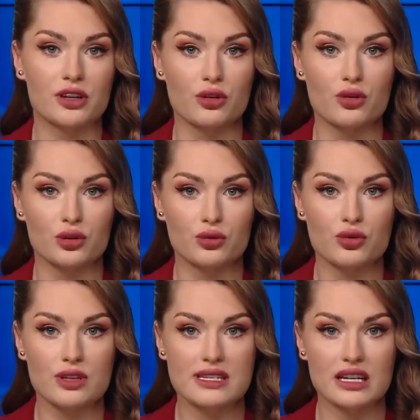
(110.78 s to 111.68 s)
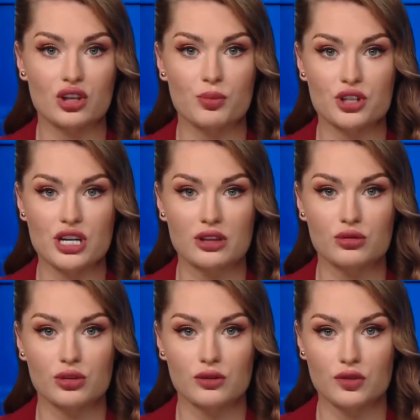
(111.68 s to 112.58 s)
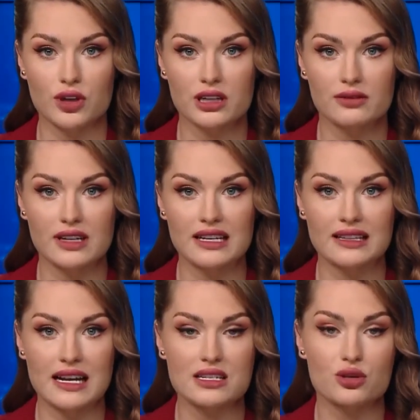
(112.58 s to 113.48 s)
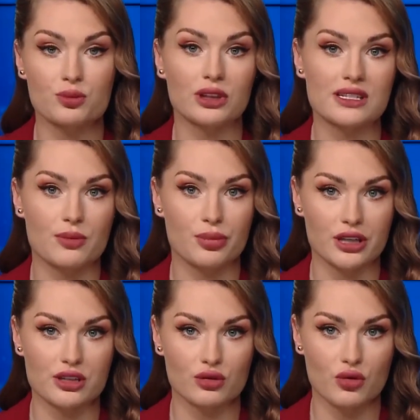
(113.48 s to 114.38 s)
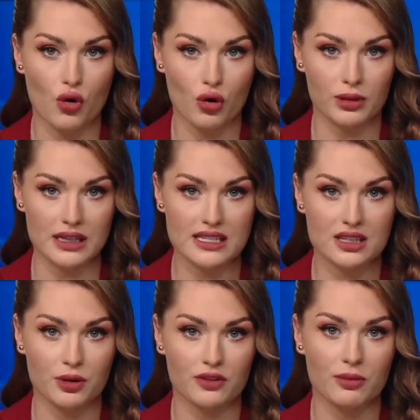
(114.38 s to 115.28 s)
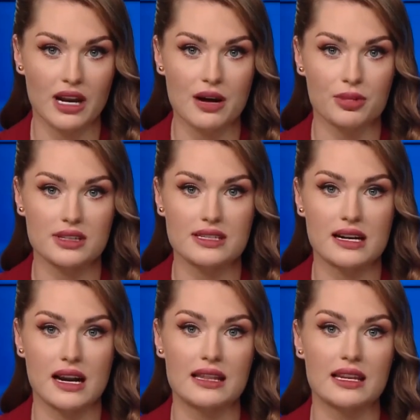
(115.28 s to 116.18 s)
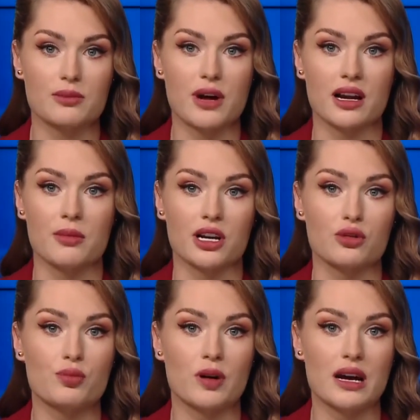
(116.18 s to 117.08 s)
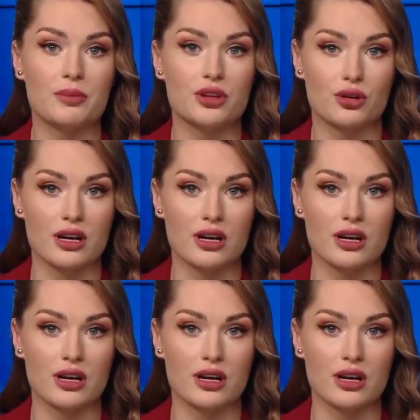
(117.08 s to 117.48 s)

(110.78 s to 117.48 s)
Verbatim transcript: are preparing to launch an offensive against Zaporizhia region, says Andriushchenko, an advisor to the mayor of